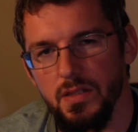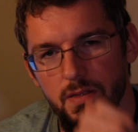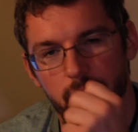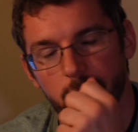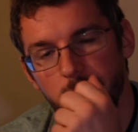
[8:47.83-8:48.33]

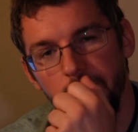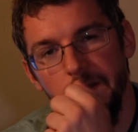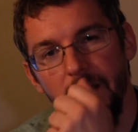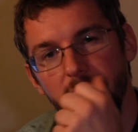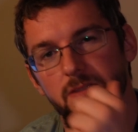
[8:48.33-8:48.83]
just for
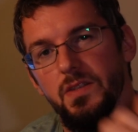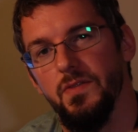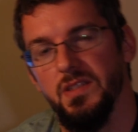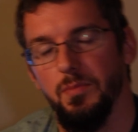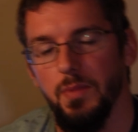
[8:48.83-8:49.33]

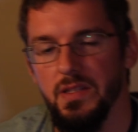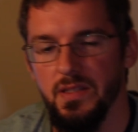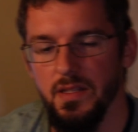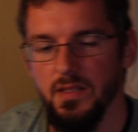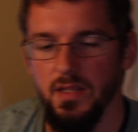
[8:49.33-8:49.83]

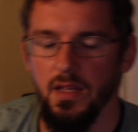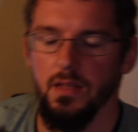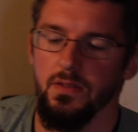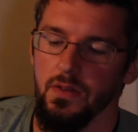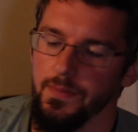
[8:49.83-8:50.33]
simplicity's sake.
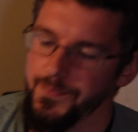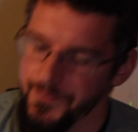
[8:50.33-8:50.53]
So